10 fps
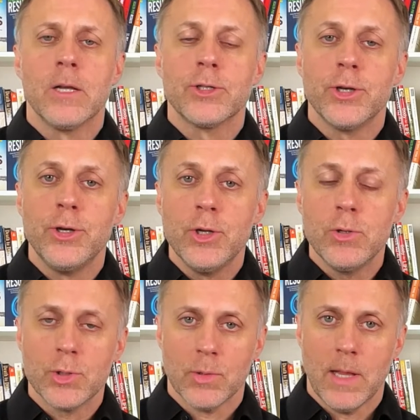to
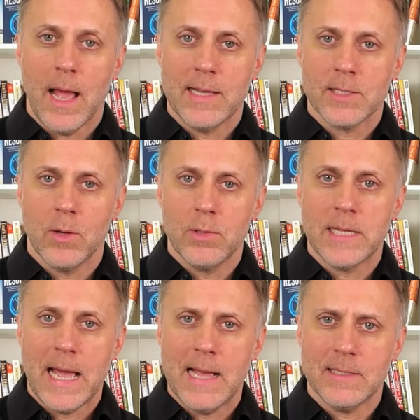neutralize those
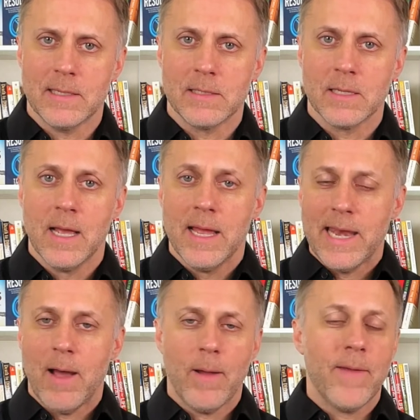acids.
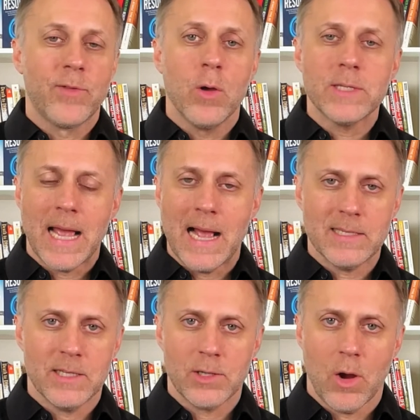Now, if those
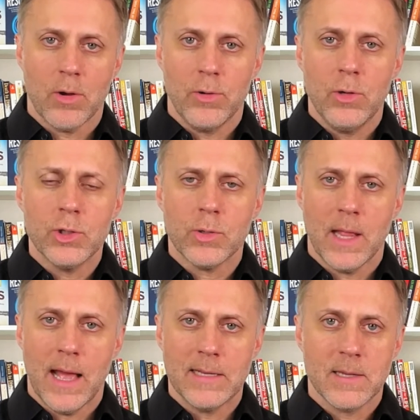acids aren't
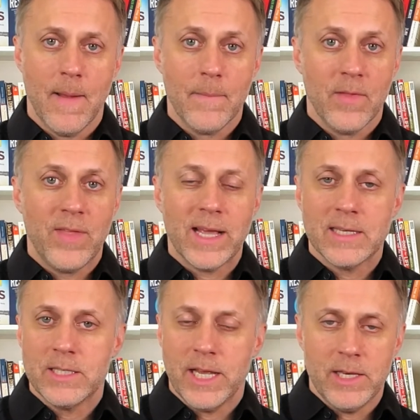neutralized, they
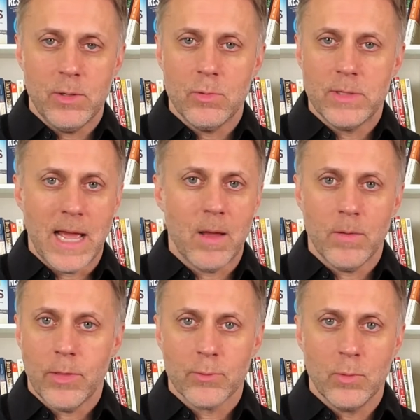continue
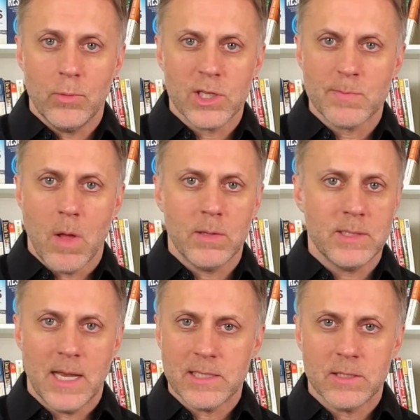down through the small
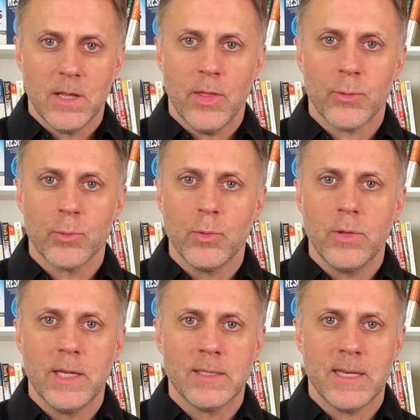intestine and through
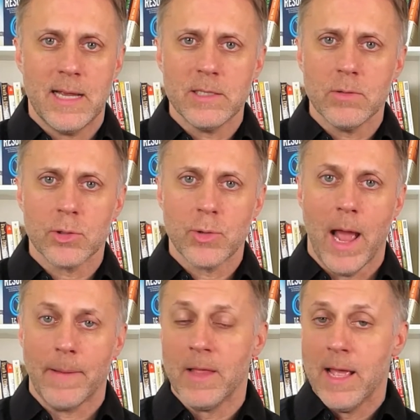the intestinal
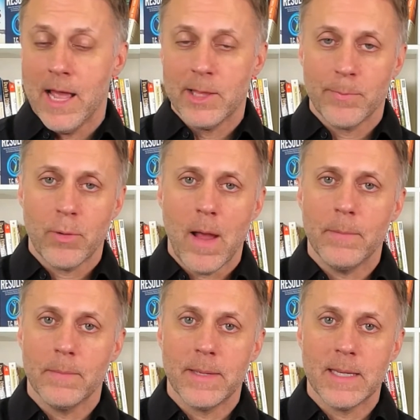tract. And the
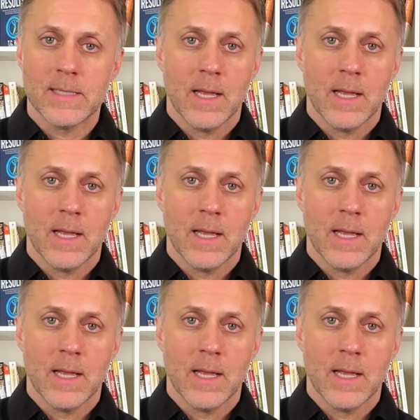problem is